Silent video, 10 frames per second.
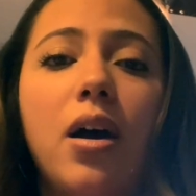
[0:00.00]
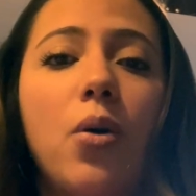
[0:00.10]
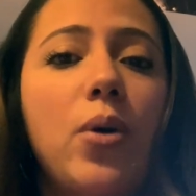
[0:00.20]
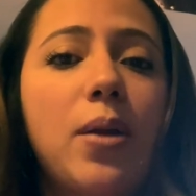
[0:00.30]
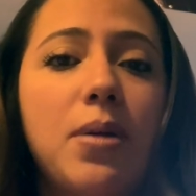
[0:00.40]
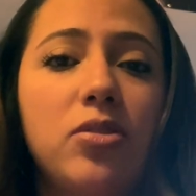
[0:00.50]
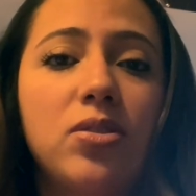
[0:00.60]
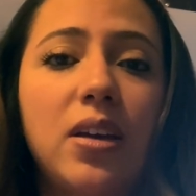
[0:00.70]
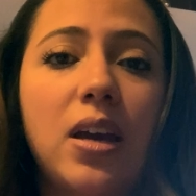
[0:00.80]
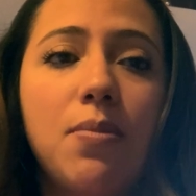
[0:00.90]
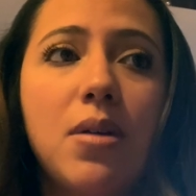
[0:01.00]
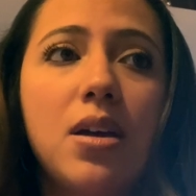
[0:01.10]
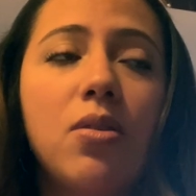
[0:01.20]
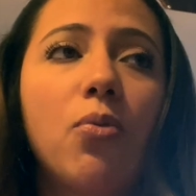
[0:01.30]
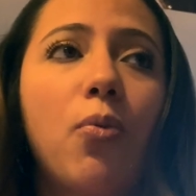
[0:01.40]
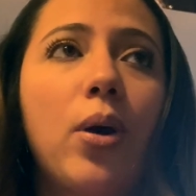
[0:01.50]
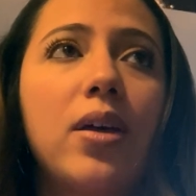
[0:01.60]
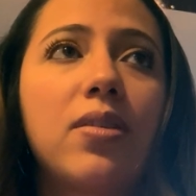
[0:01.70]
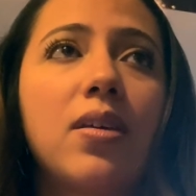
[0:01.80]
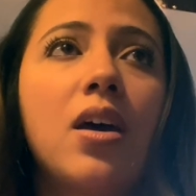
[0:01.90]
We had patients that came in
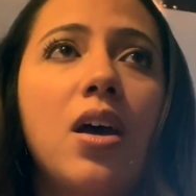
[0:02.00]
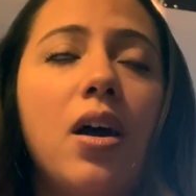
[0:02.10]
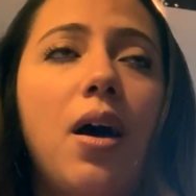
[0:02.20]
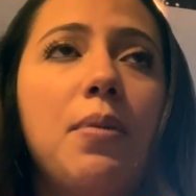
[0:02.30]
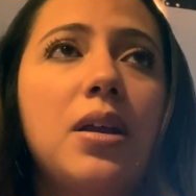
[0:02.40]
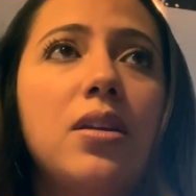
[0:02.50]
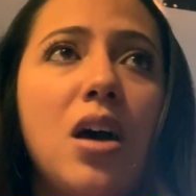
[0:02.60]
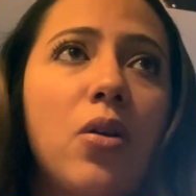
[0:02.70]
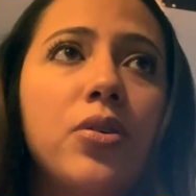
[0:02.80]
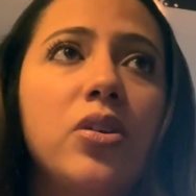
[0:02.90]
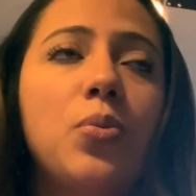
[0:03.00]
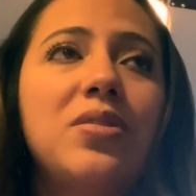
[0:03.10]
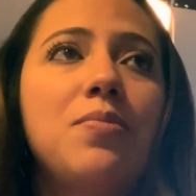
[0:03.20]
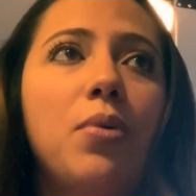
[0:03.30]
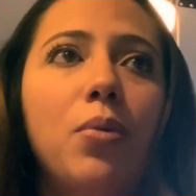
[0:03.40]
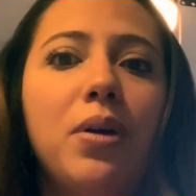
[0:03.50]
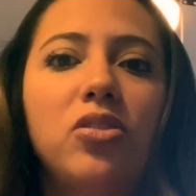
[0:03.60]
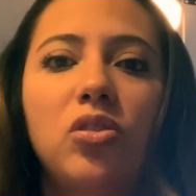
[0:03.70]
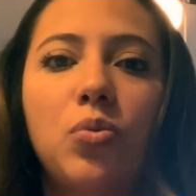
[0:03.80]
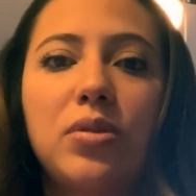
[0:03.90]
with, not only did we see burn
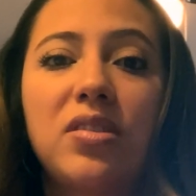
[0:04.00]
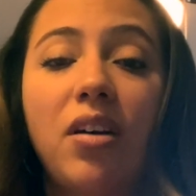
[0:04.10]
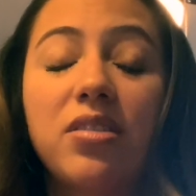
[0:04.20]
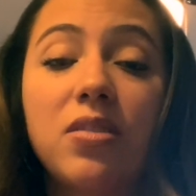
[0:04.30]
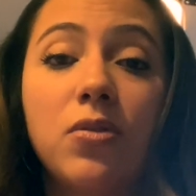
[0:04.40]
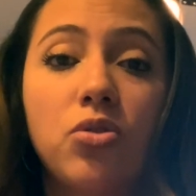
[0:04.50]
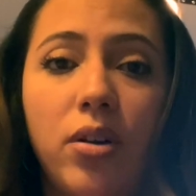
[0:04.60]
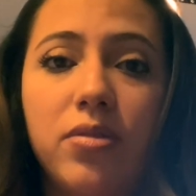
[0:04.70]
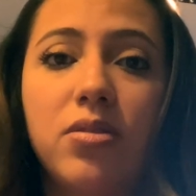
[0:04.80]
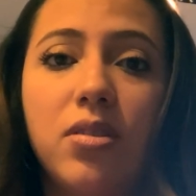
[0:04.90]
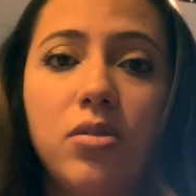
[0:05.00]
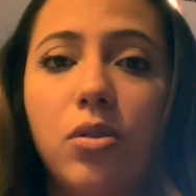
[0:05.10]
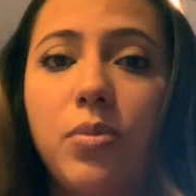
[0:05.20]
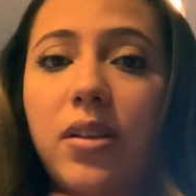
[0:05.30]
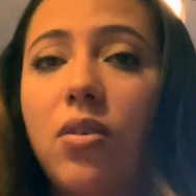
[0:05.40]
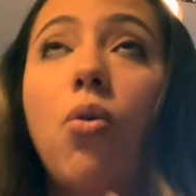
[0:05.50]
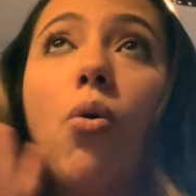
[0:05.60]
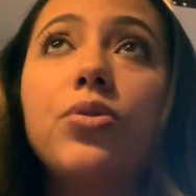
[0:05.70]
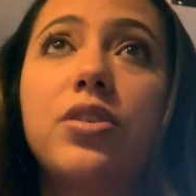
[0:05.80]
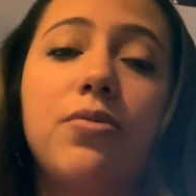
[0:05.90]
patients, we saw Stevens-Johnson syndrome. That's a
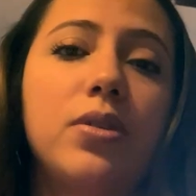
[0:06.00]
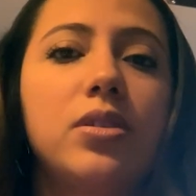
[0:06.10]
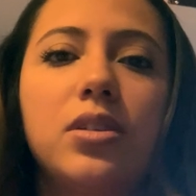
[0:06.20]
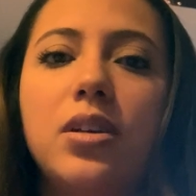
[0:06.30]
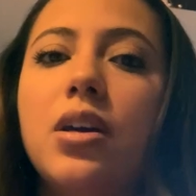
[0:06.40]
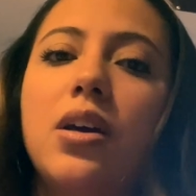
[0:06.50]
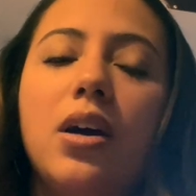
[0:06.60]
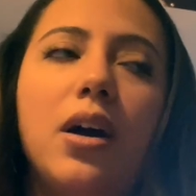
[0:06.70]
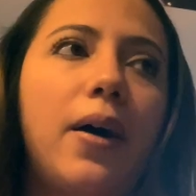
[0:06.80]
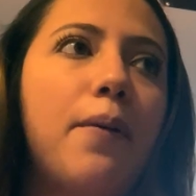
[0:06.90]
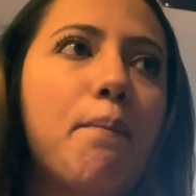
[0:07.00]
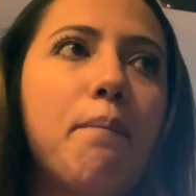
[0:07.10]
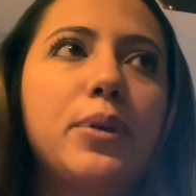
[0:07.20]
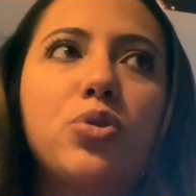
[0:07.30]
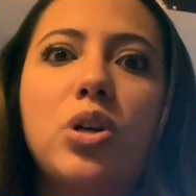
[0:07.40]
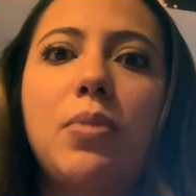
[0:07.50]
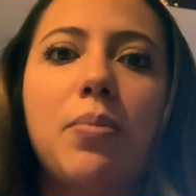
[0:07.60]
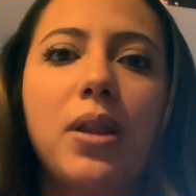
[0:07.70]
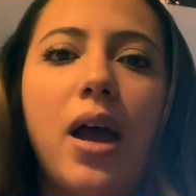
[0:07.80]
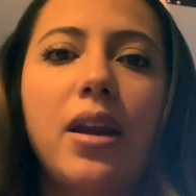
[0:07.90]
whole different
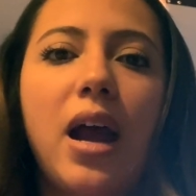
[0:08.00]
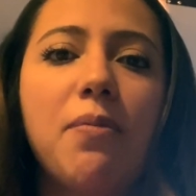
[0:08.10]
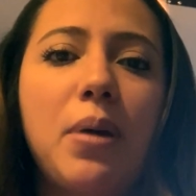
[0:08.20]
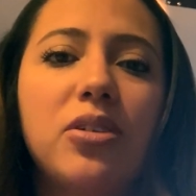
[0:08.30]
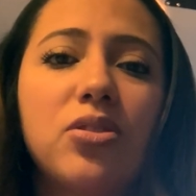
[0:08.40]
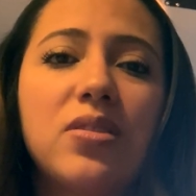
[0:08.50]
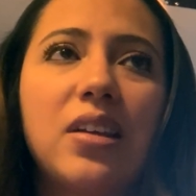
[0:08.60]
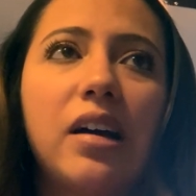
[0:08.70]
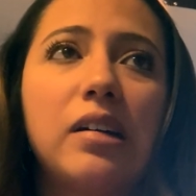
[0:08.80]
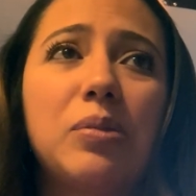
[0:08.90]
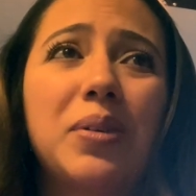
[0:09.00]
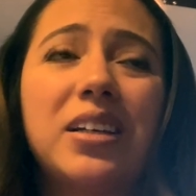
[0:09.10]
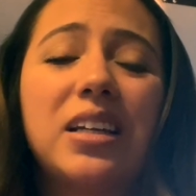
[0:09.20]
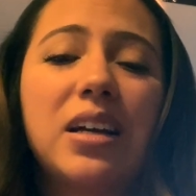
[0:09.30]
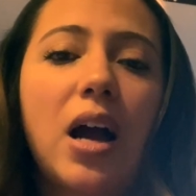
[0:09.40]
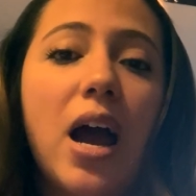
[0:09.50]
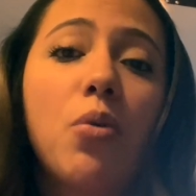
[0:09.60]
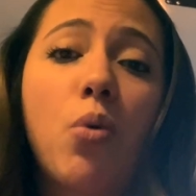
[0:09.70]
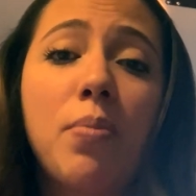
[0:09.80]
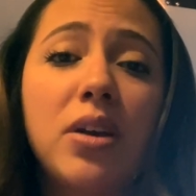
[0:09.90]
treatment plan. I had
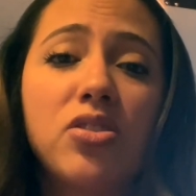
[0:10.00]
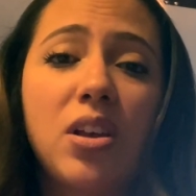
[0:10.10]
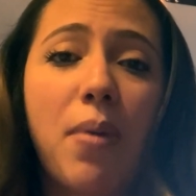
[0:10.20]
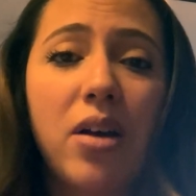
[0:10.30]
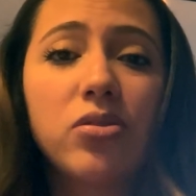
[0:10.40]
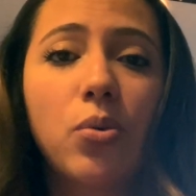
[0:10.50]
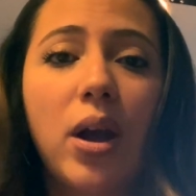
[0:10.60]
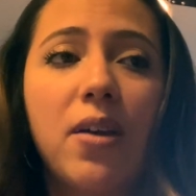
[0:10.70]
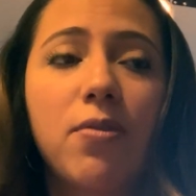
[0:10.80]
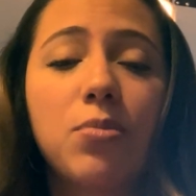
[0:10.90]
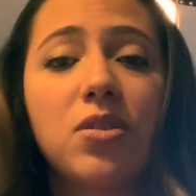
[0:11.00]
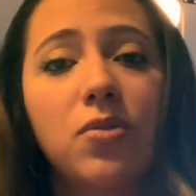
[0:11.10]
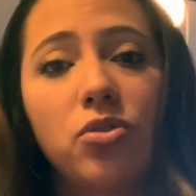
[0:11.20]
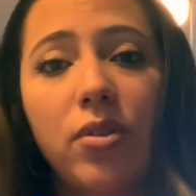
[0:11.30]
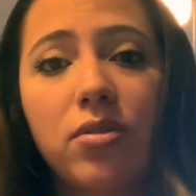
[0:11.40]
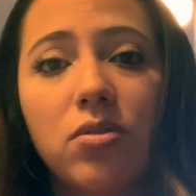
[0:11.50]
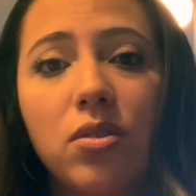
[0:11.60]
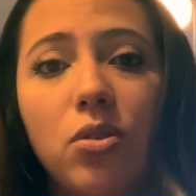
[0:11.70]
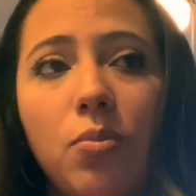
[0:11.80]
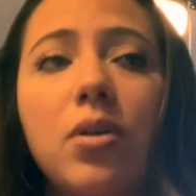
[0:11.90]
one patient that passed away from Stevens-Johnson
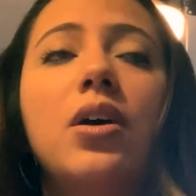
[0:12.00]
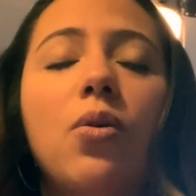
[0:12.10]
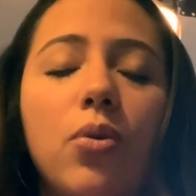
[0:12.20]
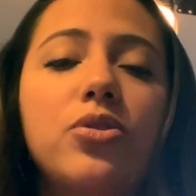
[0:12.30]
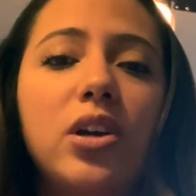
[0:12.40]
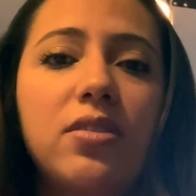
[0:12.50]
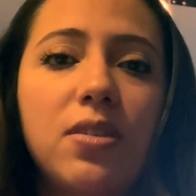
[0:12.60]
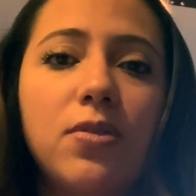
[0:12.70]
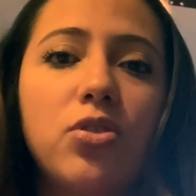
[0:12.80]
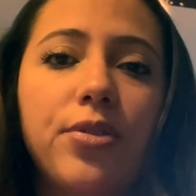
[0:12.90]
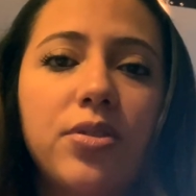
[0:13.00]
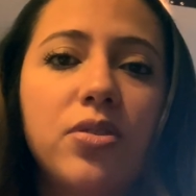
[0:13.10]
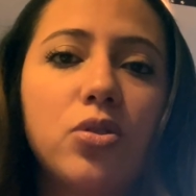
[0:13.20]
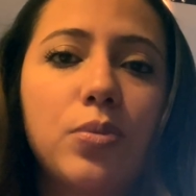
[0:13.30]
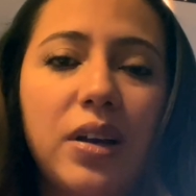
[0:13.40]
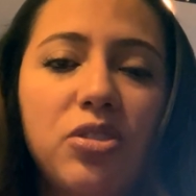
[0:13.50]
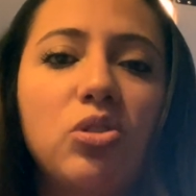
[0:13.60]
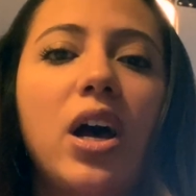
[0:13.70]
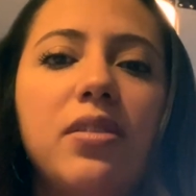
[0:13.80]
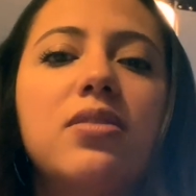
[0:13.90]
syndrome. Well, she has Stevens-Johnson syndrome
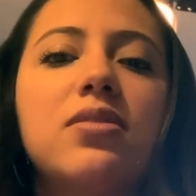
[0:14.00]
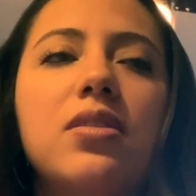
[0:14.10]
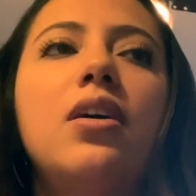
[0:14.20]
/TENS.